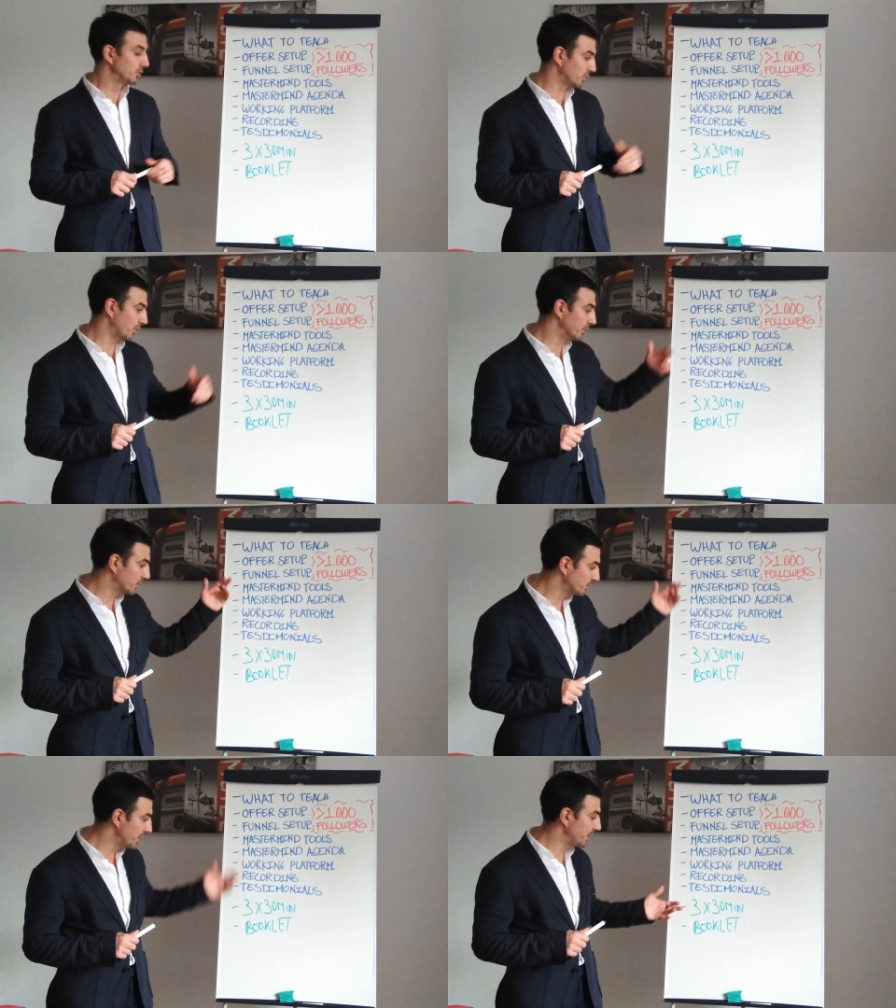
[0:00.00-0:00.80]
So I will
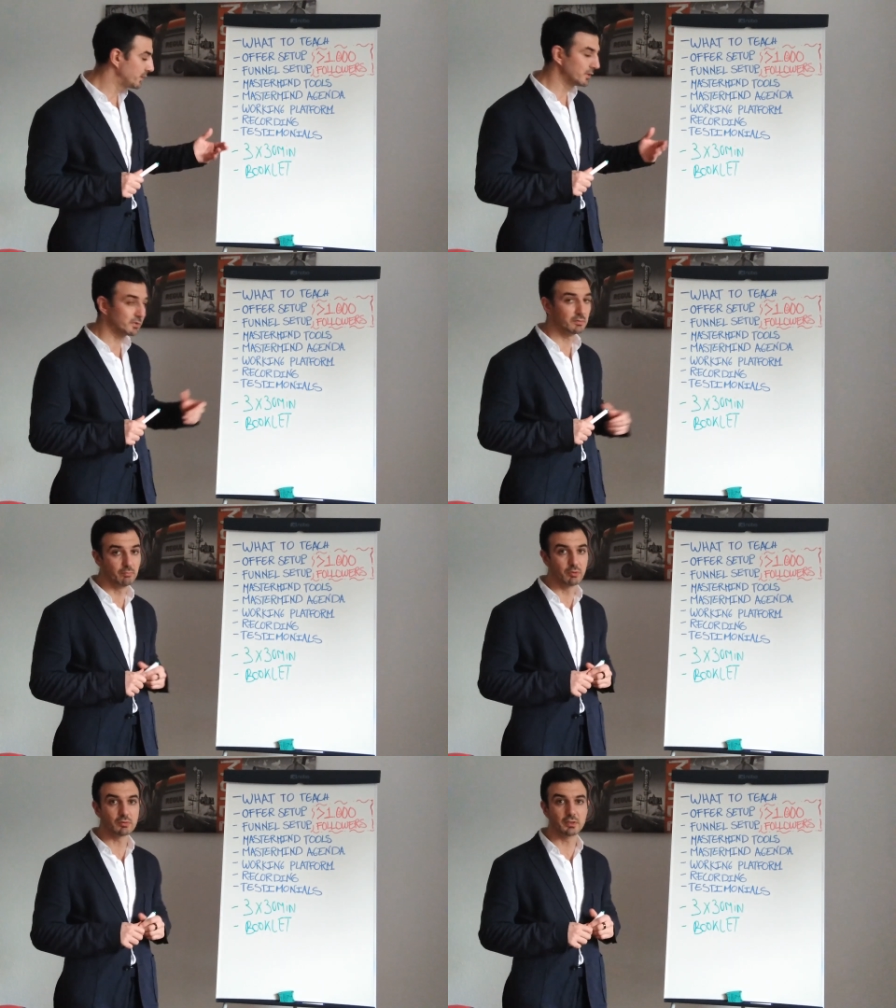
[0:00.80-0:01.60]
create this
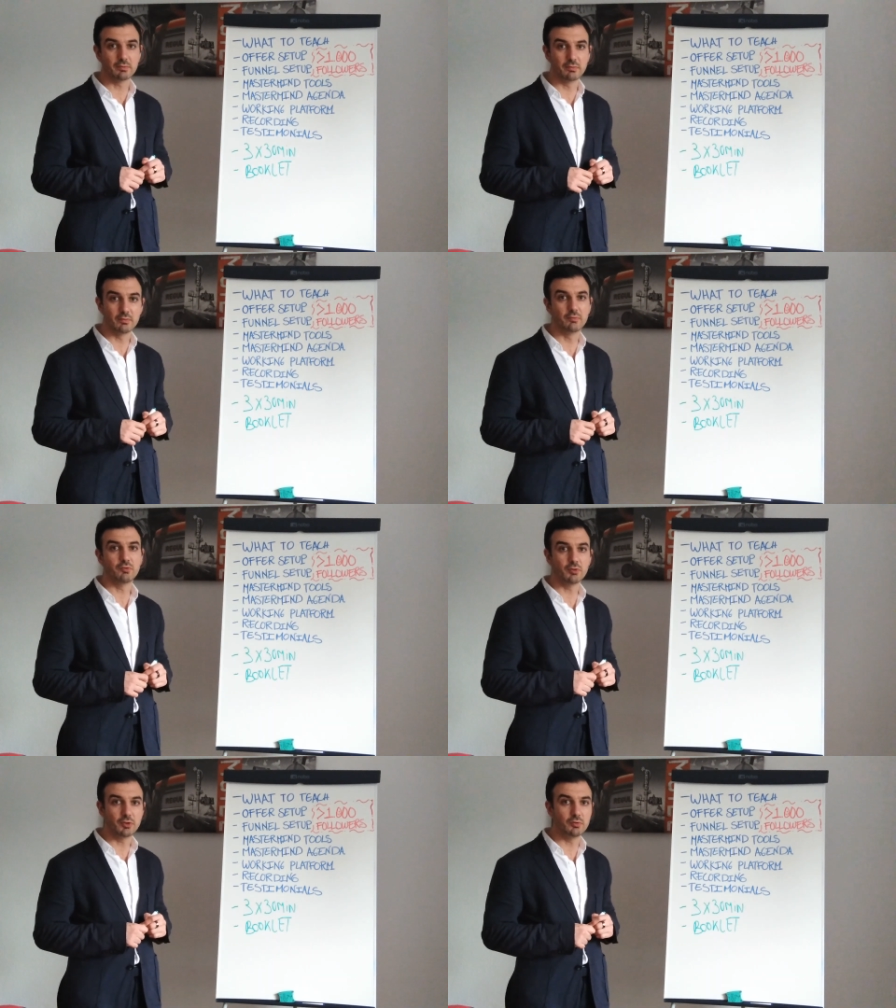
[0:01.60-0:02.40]
booklet
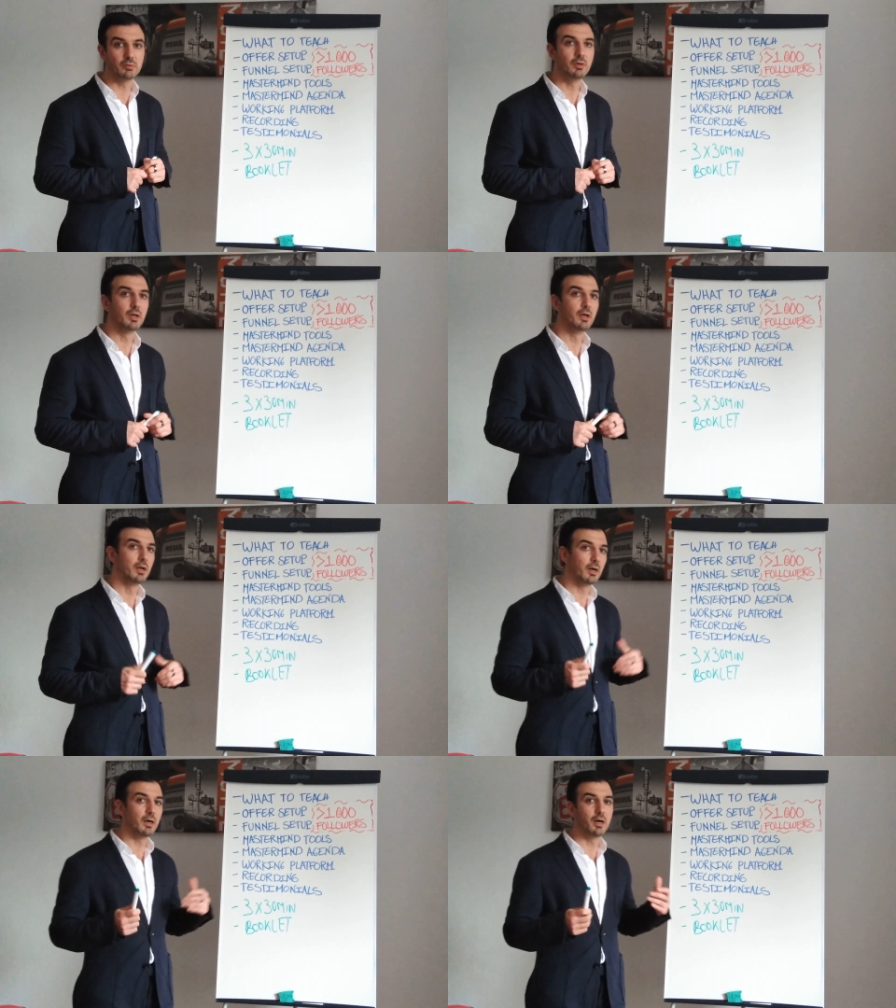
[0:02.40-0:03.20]
for you
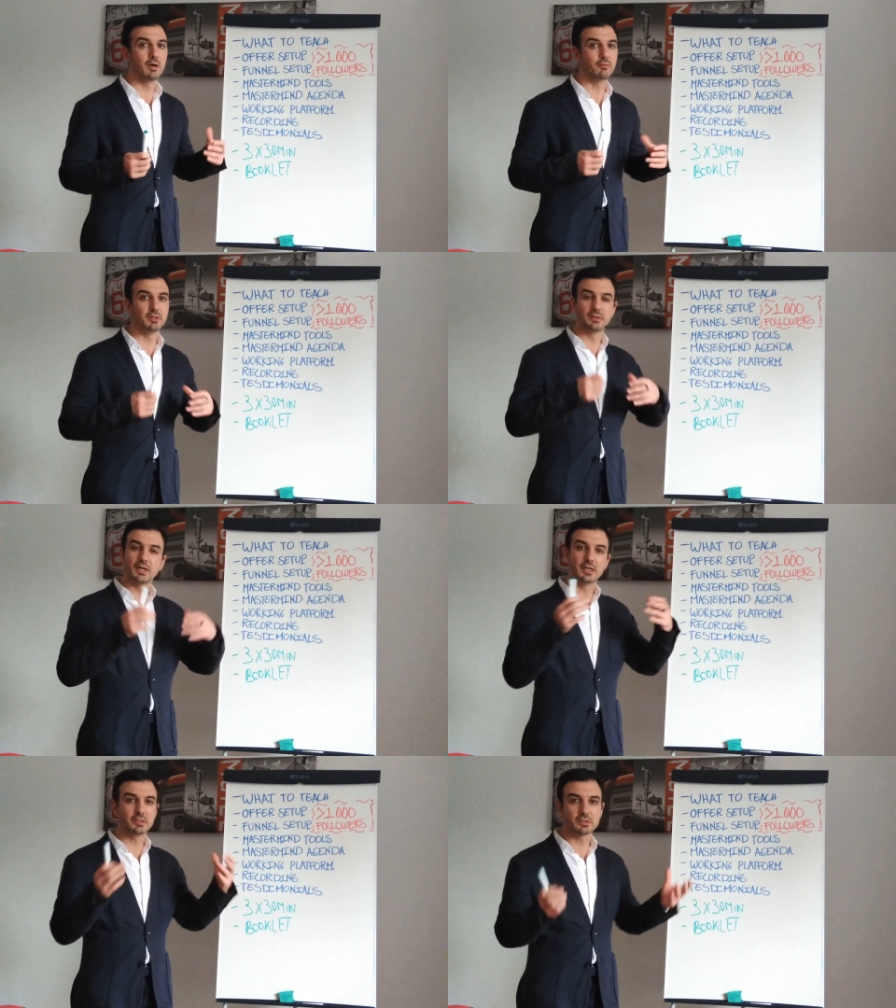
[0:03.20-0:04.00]
with a
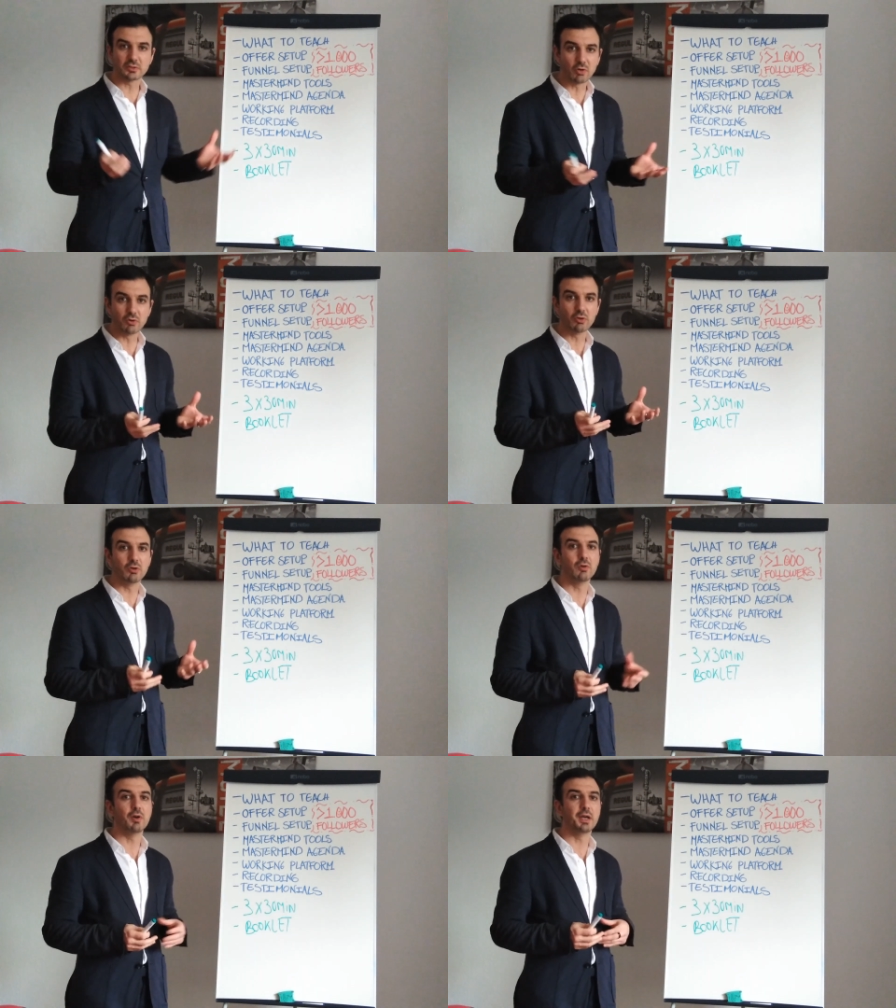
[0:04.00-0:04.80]
nice
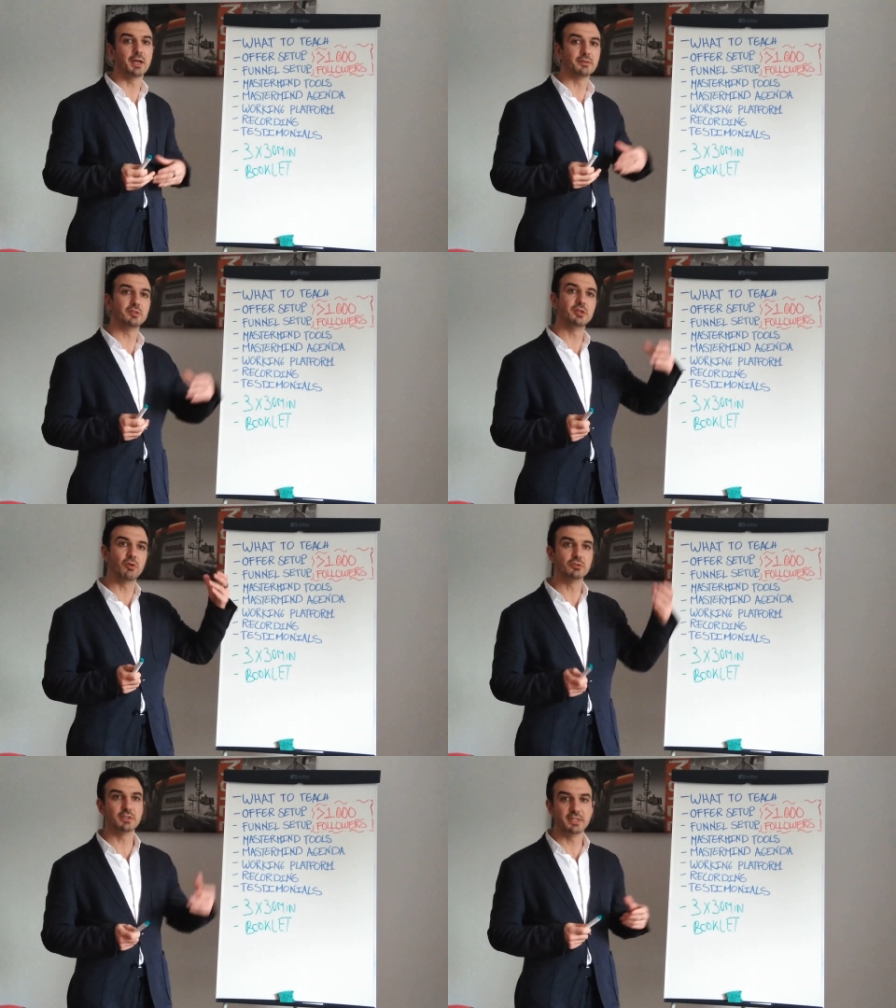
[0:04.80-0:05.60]
logo and
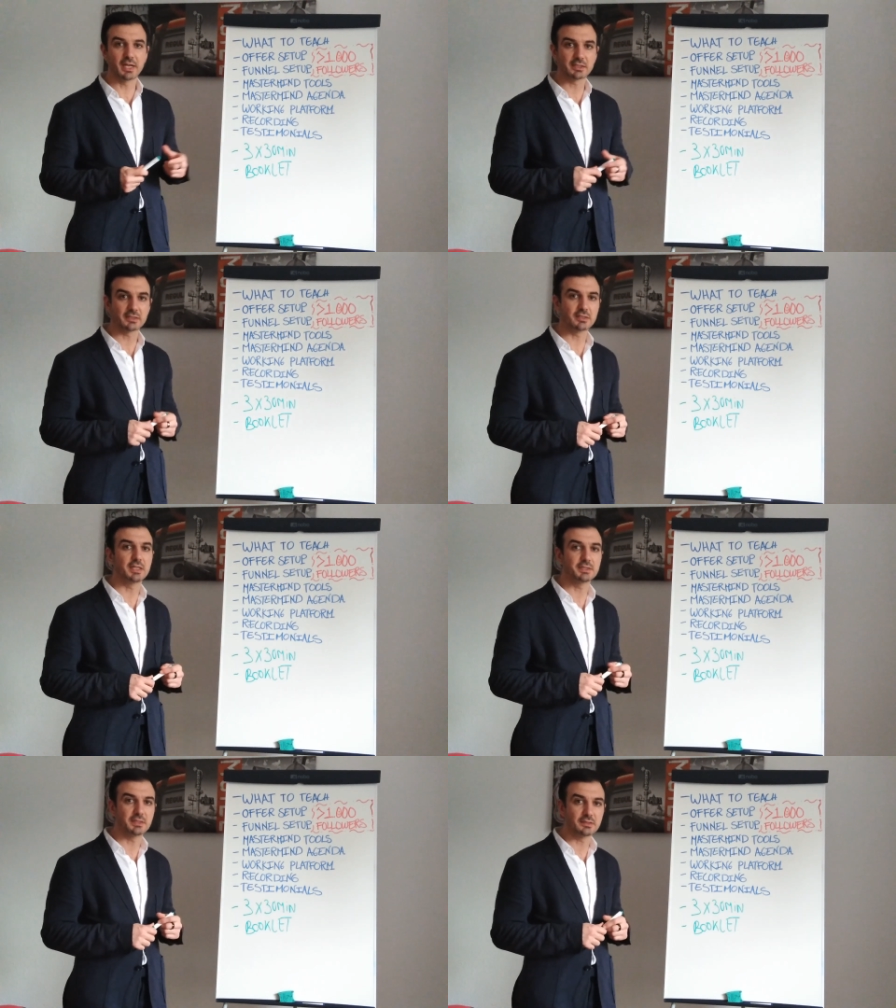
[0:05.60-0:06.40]
all the
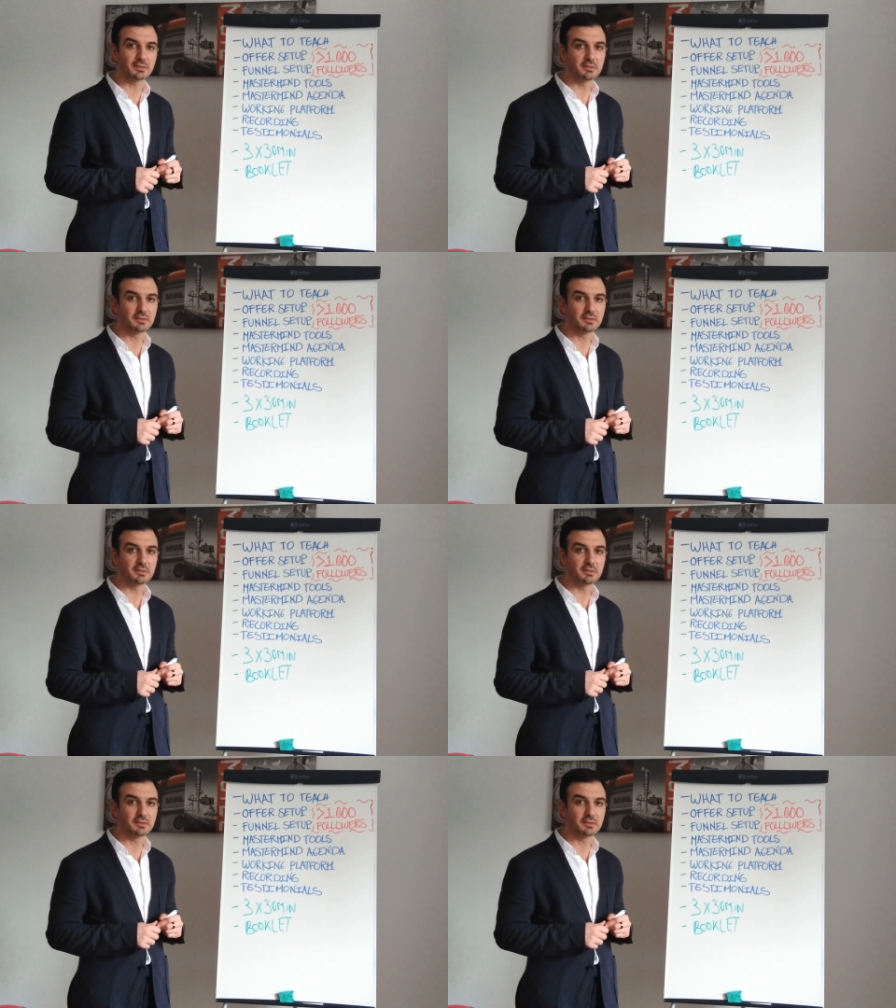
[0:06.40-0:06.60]
exercises